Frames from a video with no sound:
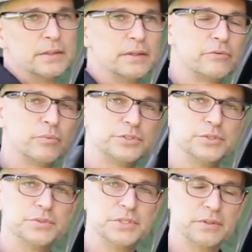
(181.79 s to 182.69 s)
It's what
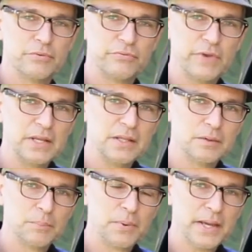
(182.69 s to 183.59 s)
you see in the
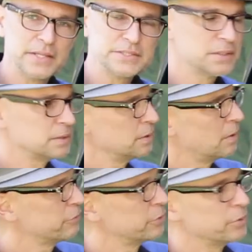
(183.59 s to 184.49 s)
fading on plastic, and
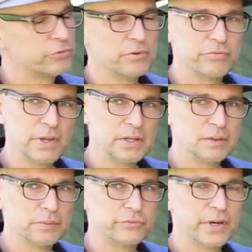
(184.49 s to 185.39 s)
also you'll see
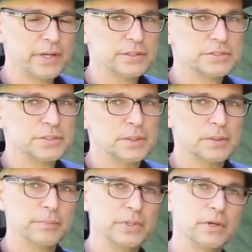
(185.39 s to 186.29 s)
fading on tires,
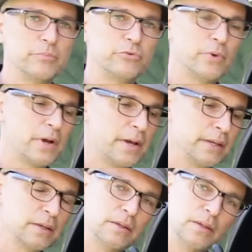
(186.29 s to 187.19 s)
becomes
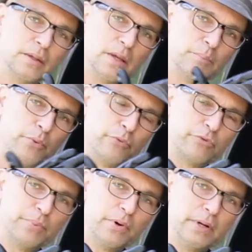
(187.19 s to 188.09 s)
dry and
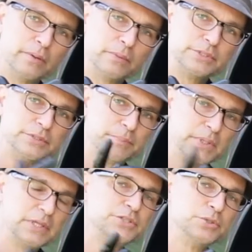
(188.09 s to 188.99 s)
pulls apart, which is a
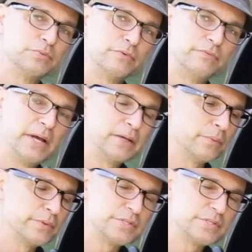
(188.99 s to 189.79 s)
big issue for vinyl.